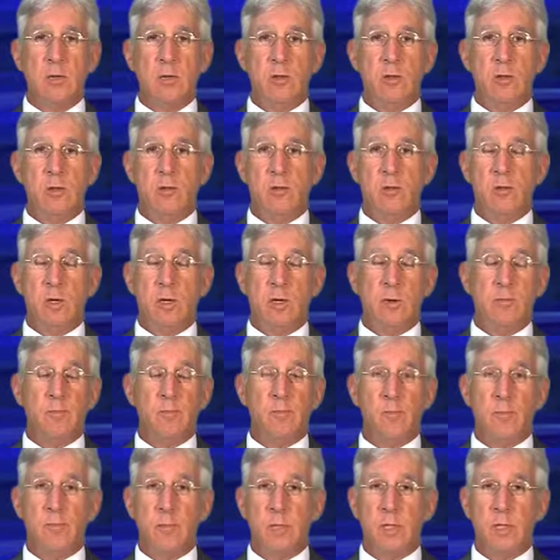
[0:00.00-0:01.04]
to um,
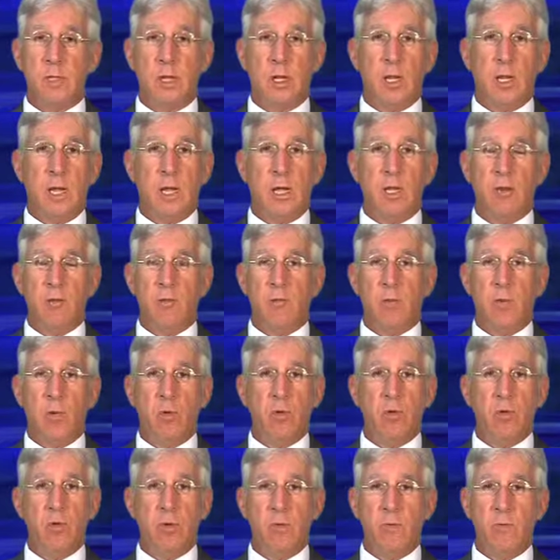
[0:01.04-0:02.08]
the delight of
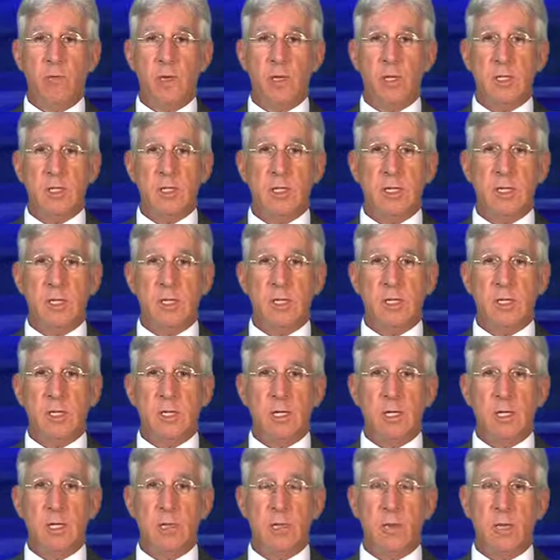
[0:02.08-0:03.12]
both defense and,
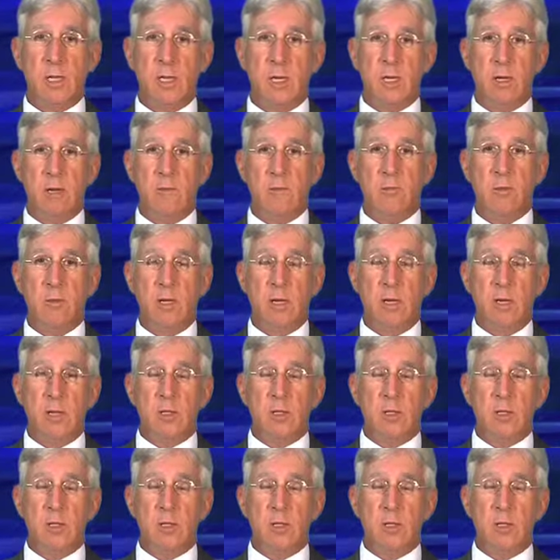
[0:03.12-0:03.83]
uh, and plaintiff.